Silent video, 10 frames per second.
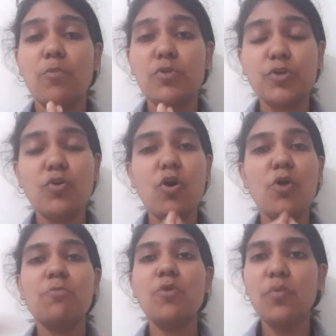two
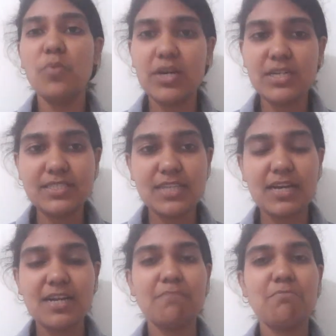or more words
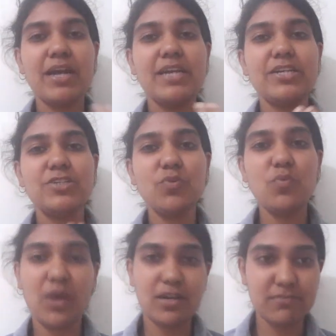are combined into
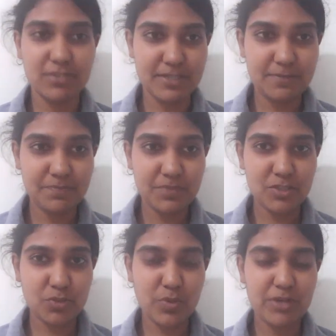one word.
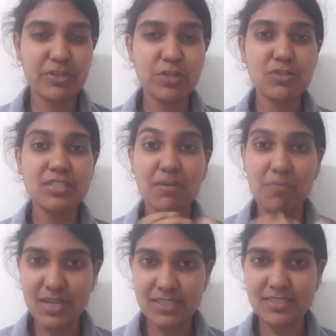So when we know
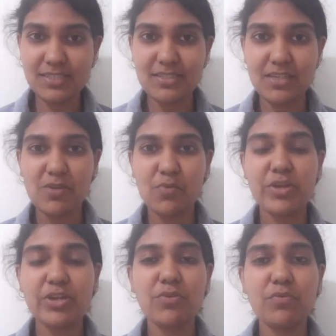samasa,
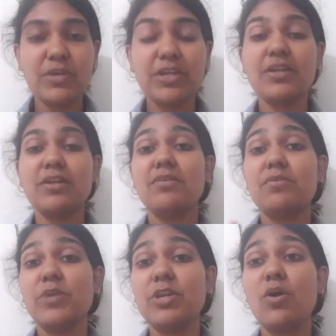we know
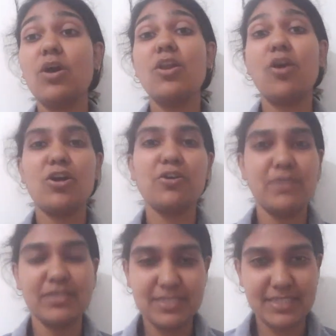a lot of
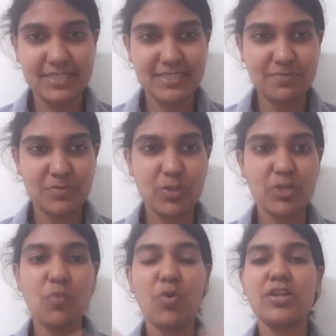other things. We
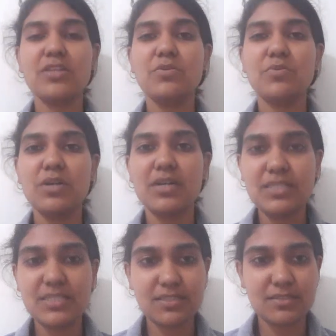know what are the
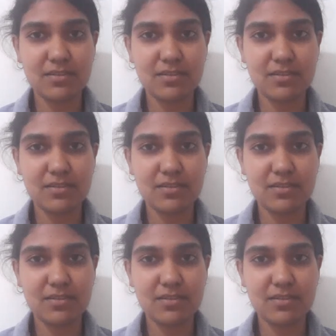words